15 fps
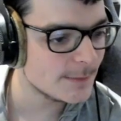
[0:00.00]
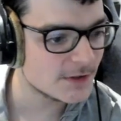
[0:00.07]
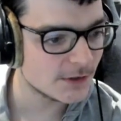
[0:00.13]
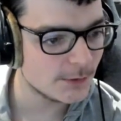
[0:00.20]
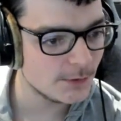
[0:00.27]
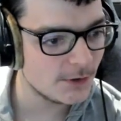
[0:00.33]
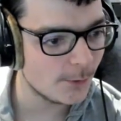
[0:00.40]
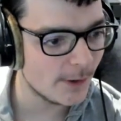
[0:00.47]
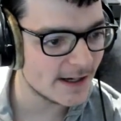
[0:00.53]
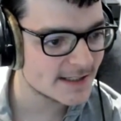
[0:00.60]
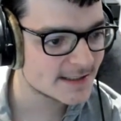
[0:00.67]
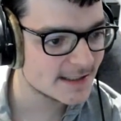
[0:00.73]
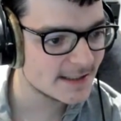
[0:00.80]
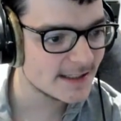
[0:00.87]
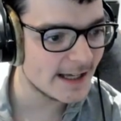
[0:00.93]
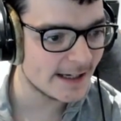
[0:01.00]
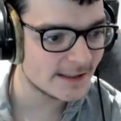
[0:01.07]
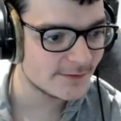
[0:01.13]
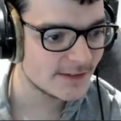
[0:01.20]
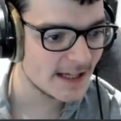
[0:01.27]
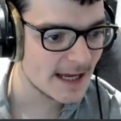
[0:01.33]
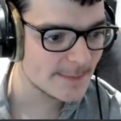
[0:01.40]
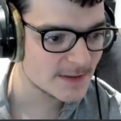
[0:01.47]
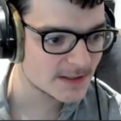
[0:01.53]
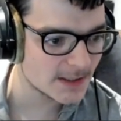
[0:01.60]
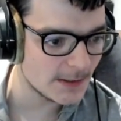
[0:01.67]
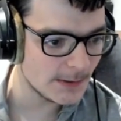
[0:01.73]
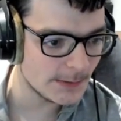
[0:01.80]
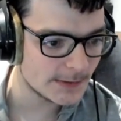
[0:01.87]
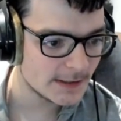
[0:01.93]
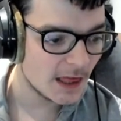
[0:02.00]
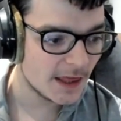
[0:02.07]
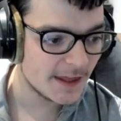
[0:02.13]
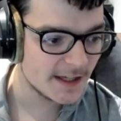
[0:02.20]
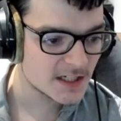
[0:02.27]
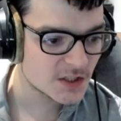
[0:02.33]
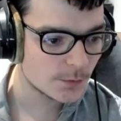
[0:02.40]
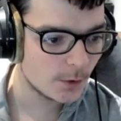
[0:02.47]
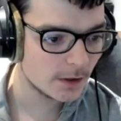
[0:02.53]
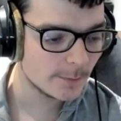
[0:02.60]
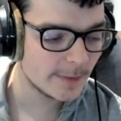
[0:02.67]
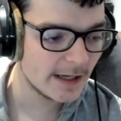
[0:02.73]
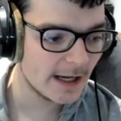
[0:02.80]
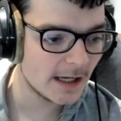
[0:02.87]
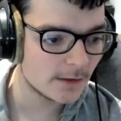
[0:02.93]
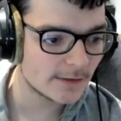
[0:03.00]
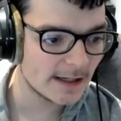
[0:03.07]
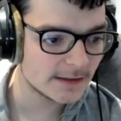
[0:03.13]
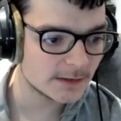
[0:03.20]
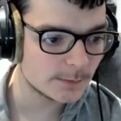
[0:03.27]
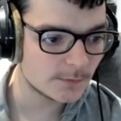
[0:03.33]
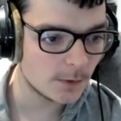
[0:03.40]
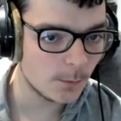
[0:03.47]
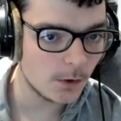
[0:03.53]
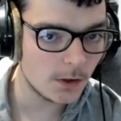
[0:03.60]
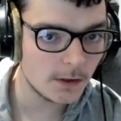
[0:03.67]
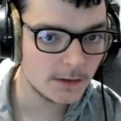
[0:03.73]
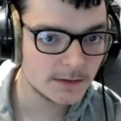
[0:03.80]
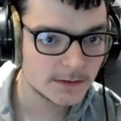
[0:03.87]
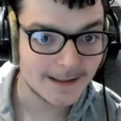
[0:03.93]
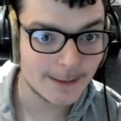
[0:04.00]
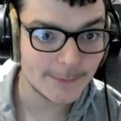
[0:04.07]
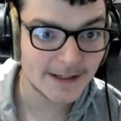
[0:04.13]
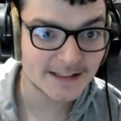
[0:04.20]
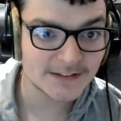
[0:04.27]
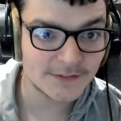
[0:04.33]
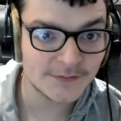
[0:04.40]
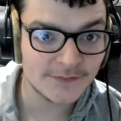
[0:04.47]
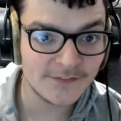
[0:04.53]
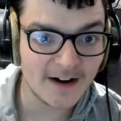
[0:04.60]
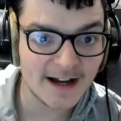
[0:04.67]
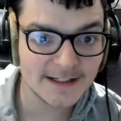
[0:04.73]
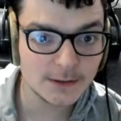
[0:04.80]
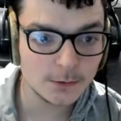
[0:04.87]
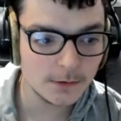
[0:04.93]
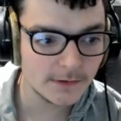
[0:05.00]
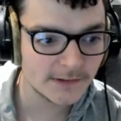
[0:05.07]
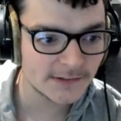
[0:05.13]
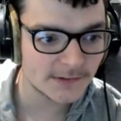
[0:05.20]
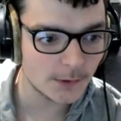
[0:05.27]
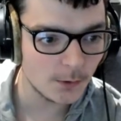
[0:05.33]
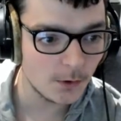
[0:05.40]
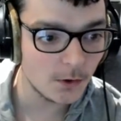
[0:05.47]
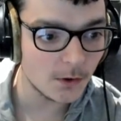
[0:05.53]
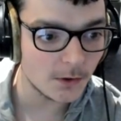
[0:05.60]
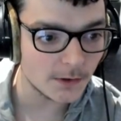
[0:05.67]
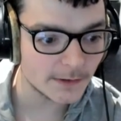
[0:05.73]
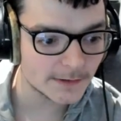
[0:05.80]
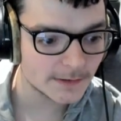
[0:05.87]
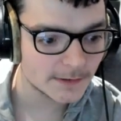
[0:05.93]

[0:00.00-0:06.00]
2 quests at the end of the episode. This one being a random reward. And we get a vile sword.